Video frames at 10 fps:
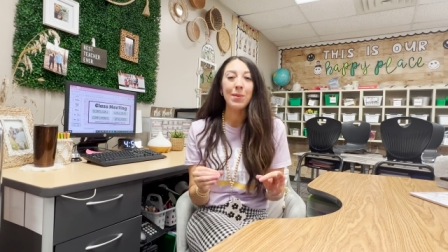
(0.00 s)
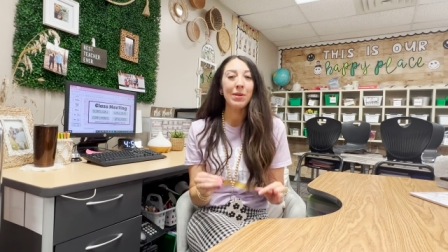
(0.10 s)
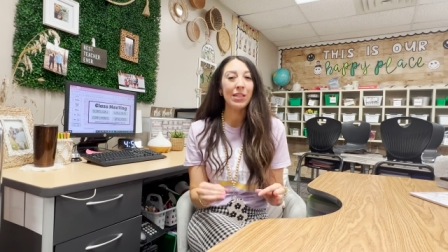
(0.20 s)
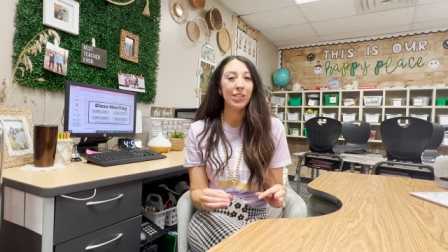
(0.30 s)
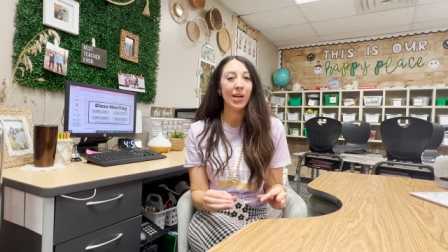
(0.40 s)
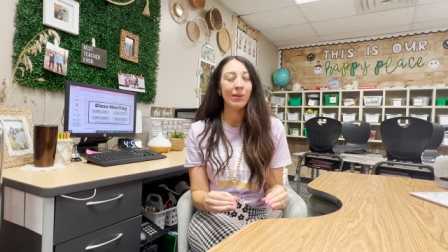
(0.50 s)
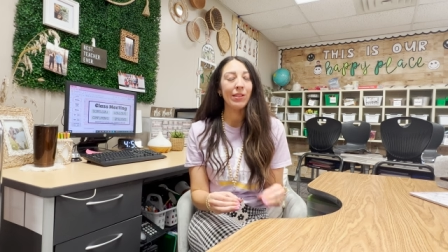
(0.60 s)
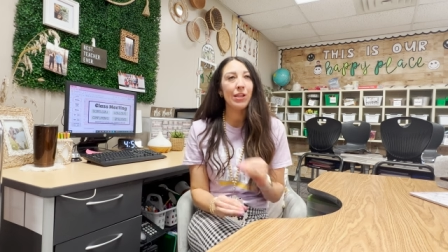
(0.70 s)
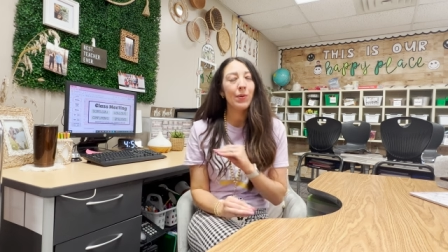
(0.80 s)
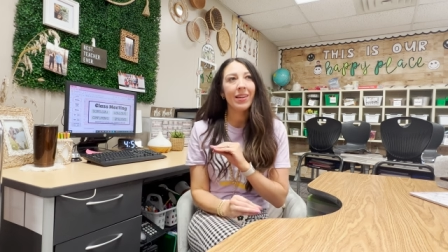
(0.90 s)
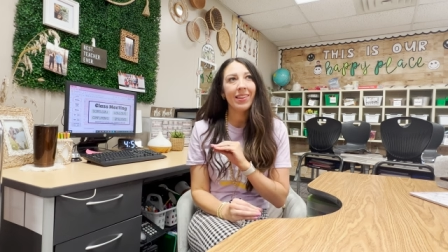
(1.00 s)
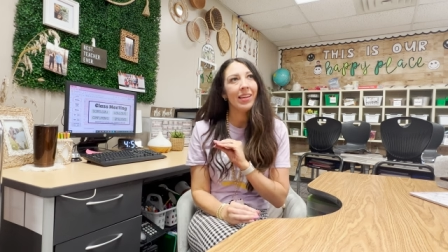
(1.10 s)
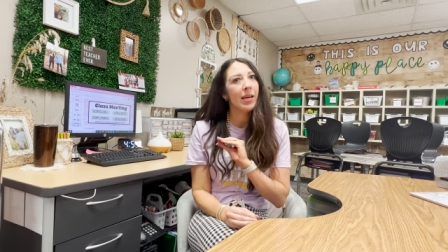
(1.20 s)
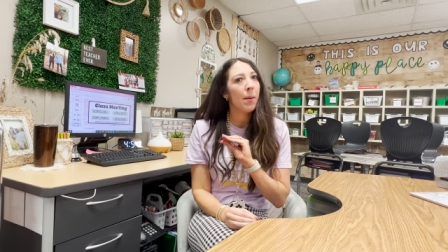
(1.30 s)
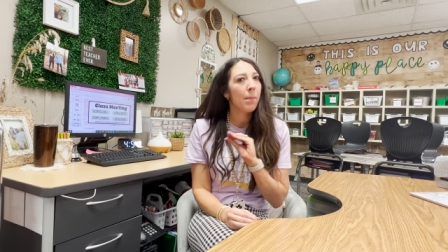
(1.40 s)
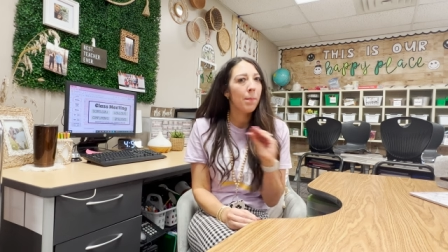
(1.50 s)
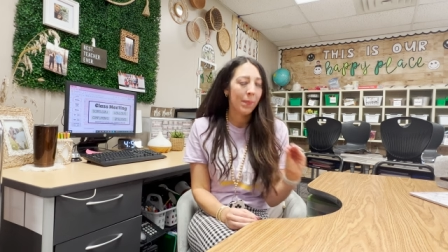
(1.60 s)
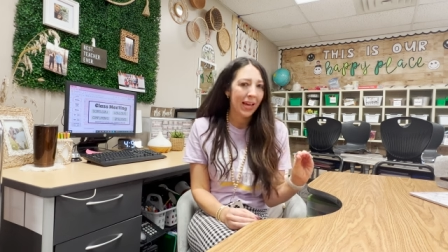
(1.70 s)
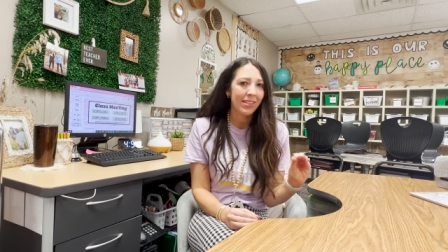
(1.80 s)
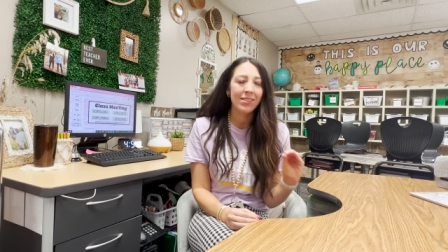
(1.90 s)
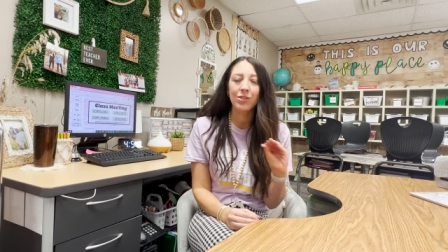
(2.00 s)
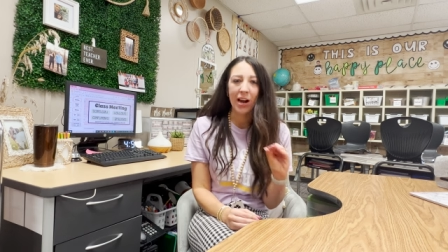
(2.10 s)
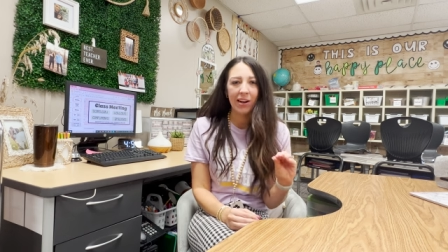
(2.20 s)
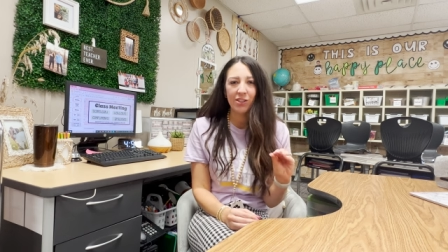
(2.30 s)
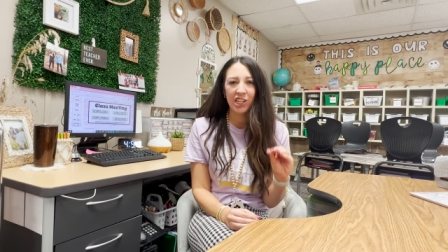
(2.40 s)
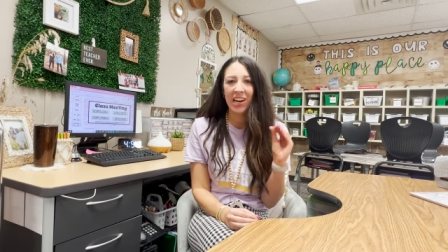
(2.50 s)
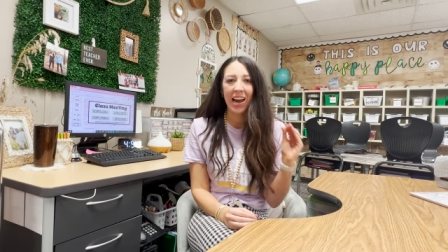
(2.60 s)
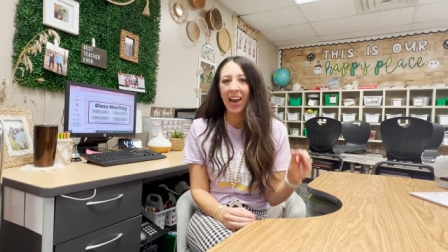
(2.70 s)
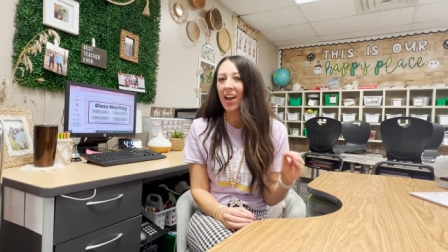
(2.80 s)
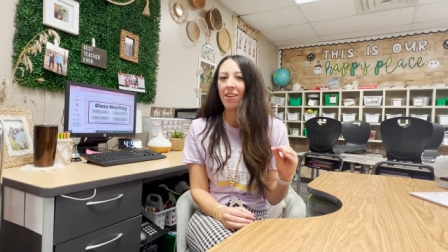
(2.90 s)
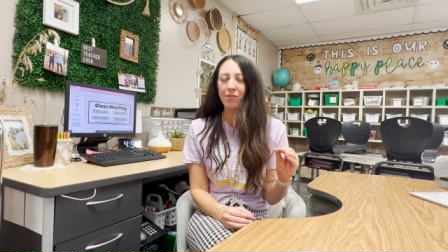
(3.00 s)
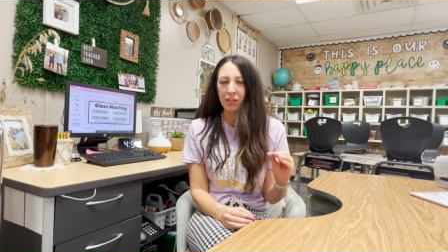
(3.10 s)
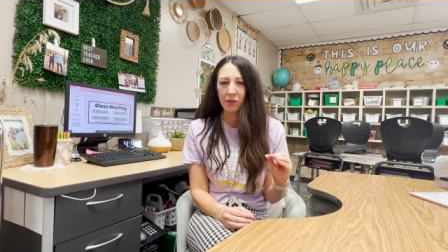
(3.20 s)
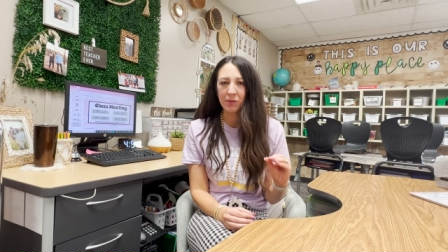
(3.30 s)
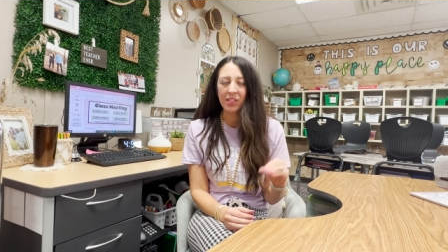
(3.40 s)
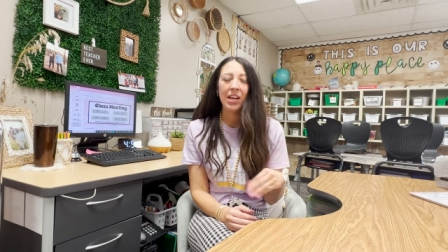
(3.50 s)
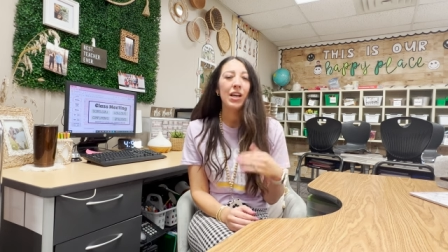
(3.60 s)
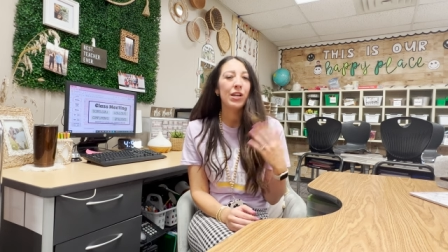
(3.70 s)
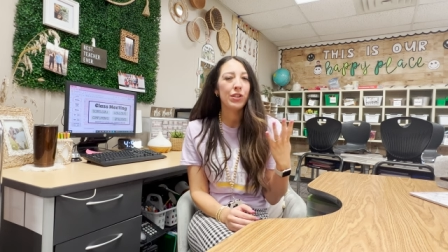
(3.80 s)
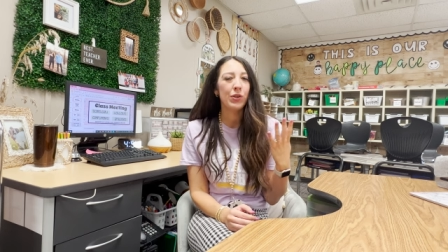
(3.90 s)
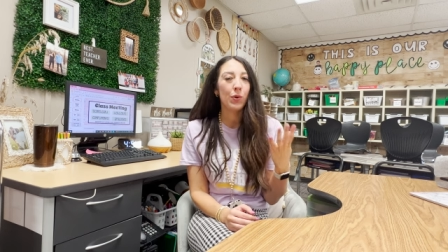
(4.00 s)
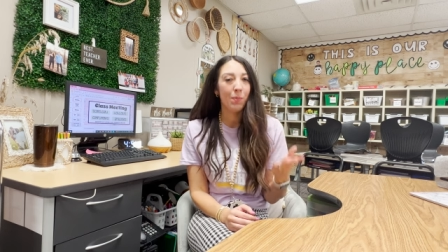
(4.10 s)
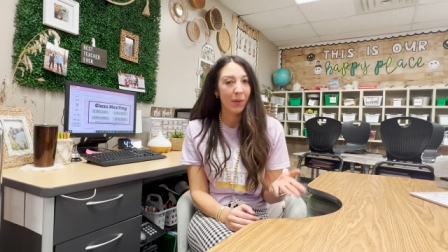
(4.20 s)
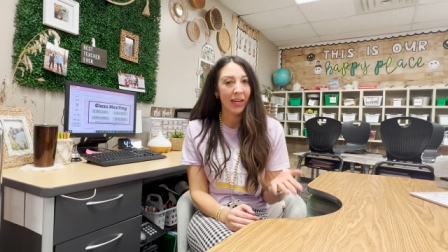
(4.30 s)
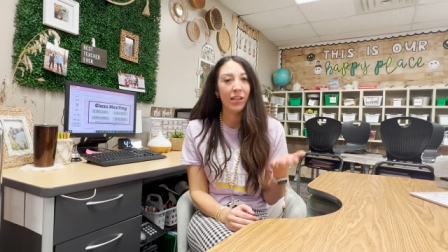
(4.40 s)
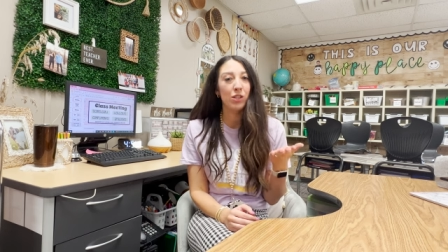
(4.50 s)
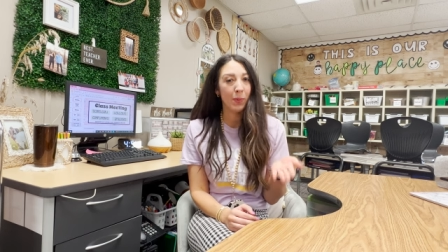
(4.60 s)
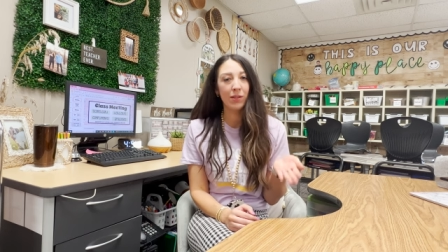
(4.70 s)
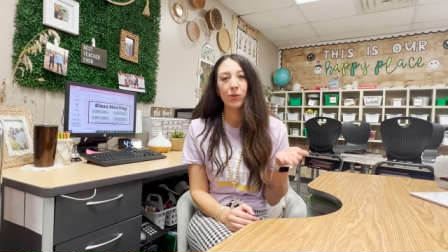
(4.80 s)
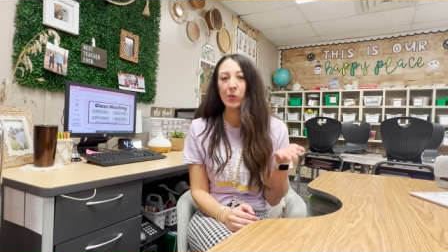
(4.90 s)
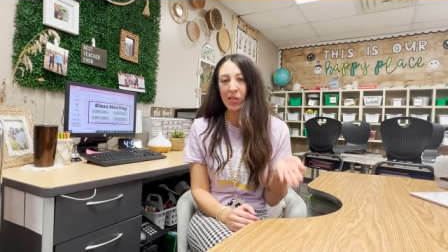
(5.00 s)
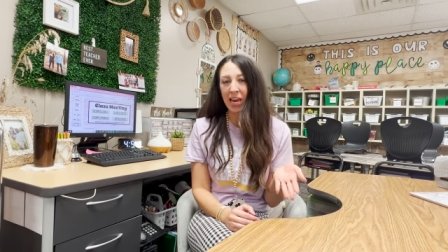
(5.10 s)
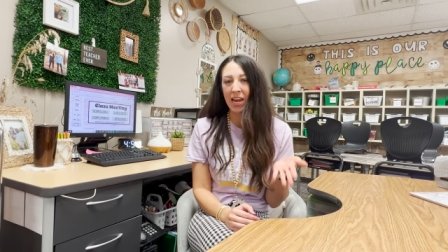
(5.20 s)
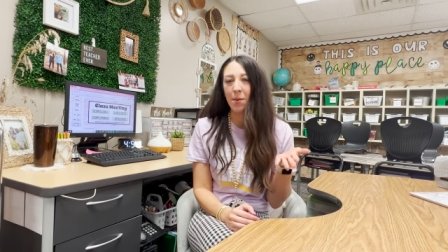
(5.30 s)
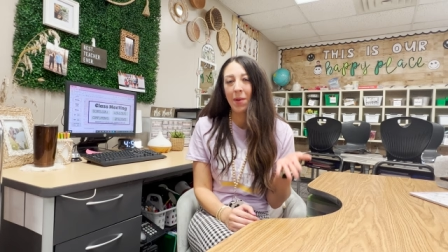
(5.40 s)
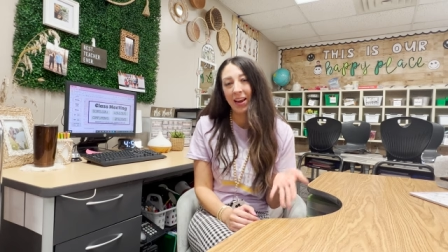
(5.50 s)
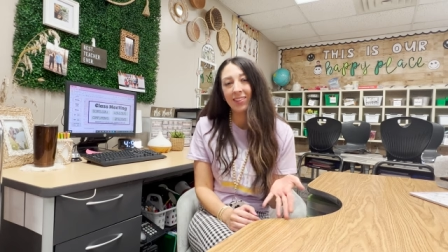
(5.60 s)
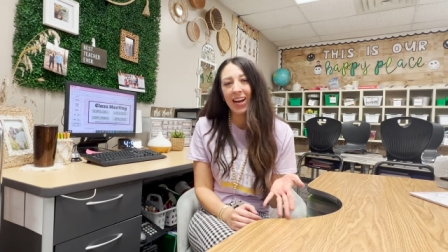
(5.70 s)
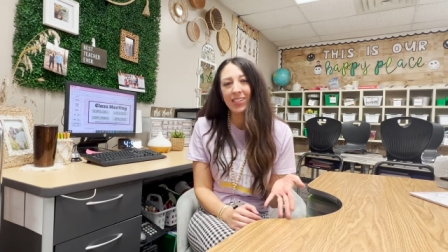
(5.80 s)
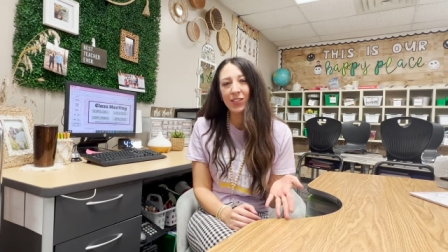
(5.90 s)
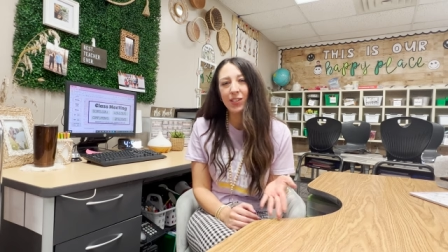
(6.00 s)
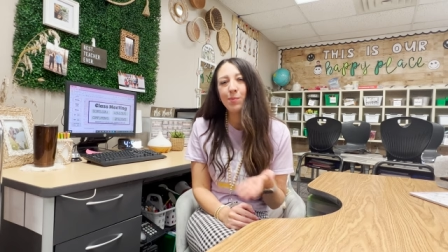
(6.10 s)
I'm going to share with you the best strategy I have used to manage pencils in my classroom.